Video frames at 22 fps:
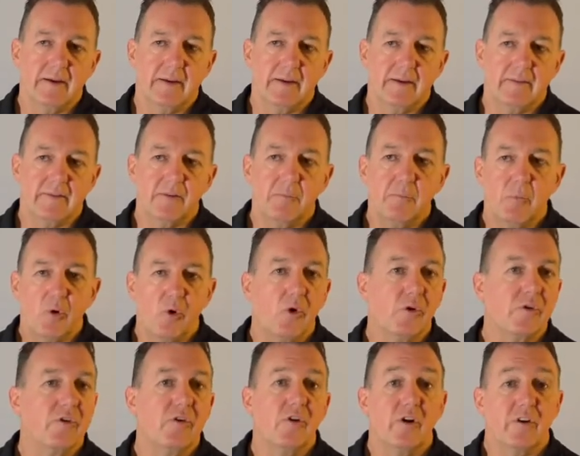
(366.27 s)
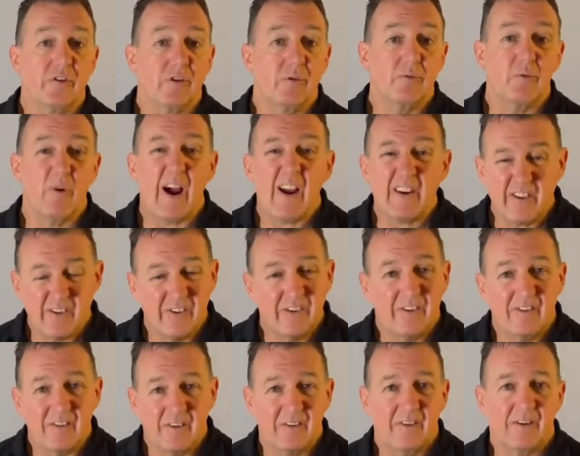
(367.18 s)
It's important not to
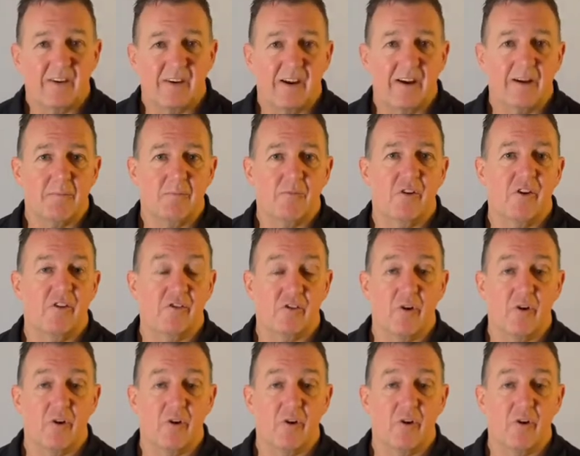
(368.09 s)
rush to